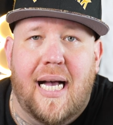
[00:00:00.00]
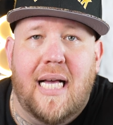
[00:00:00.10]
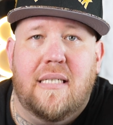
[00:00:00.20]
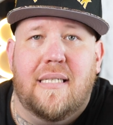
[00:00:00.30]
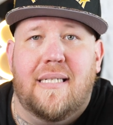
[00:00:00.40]

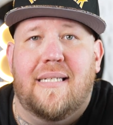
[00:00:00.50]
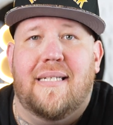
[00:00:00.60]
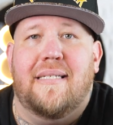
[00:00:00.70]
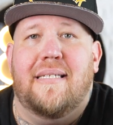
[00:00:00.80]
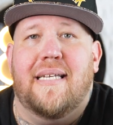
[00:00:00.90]
Guys, this is
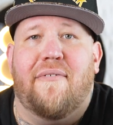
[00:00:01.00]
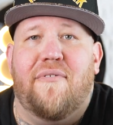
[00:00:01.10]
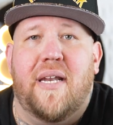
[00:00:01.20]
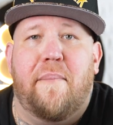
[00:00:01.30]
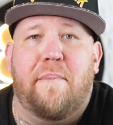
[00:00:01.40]
a
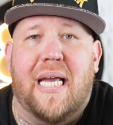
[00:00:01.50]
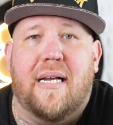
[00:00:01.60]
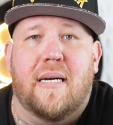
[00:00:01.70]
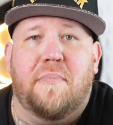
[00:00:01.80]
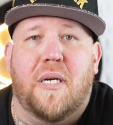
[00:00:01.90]
definite
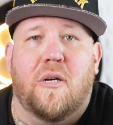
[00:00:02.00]
pickup.